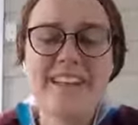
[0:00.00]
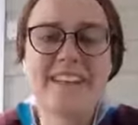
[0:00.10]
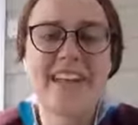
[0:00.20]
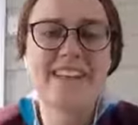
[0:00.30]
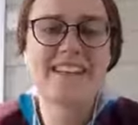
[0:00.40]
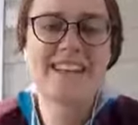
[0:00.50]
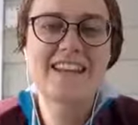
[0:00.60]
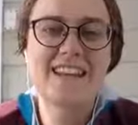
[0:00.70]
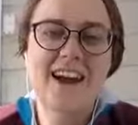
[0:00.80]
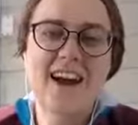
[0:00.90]
then
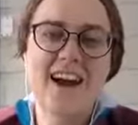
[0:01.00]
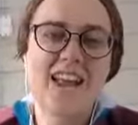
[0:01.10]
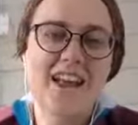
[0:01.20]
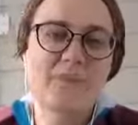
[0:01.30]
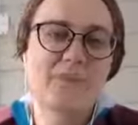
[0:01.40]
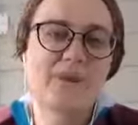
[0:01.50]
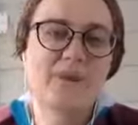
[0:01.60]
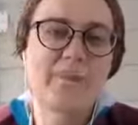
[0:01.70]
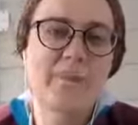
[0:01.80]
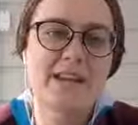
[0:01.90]
I
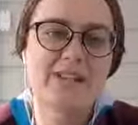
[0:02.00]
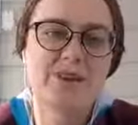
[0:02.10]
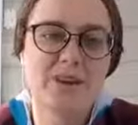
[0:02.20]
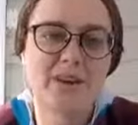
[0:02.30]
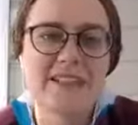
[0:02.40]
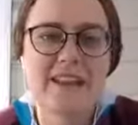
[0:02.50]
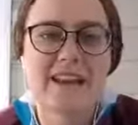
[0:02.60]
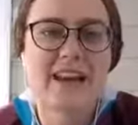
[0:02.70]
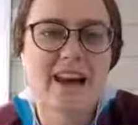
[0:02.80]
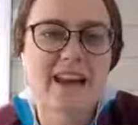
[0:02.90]
will make sure
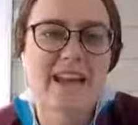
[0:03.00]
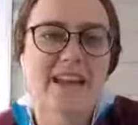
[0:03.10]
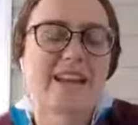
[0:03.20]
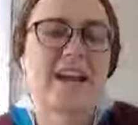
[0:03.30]
that I